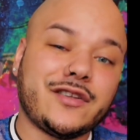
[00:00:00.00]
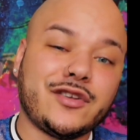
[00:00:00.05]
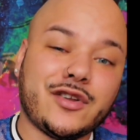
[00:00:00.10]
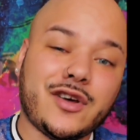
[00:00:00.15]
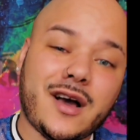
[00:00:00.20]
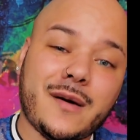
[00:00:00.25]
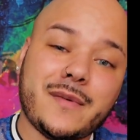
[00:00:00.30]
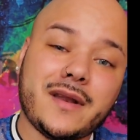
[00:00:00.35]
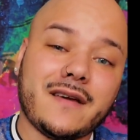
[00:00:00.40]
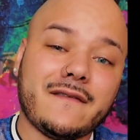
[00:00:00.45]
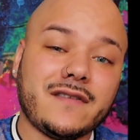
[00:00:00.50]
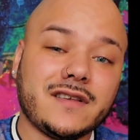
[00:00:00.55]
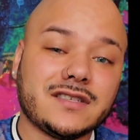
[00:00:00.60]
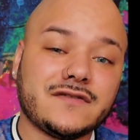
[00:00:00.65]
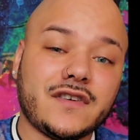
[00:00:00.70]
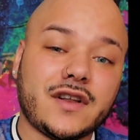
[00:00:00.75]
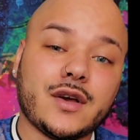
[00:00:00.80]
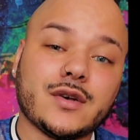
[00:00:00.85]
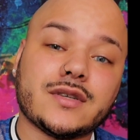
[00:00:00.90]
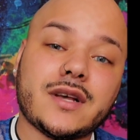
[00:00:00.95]
You know how many of these
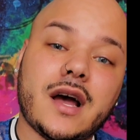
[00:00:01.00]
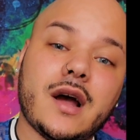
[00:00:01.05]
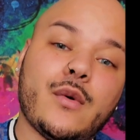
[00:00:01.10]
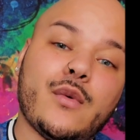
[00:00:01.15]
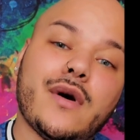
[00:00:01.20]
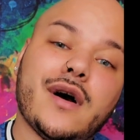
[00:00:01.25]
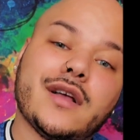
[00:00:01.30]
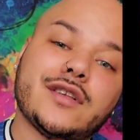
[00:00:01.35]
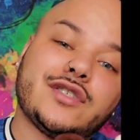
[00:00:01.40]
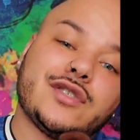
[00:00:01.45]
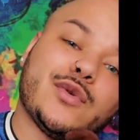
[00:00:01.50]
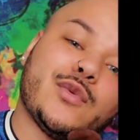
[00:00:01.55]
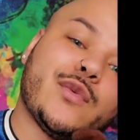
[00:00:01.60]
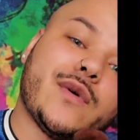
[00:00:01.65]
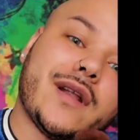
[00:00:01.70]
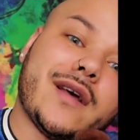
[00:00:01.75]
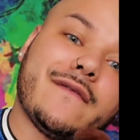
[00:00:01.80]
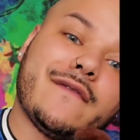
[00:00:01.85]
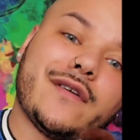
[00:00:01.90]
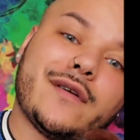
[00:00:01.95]
videos I watched,
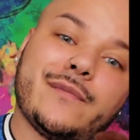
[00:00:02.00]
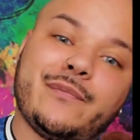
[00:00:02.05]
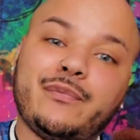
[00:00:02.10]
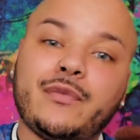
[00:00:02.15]
whatever.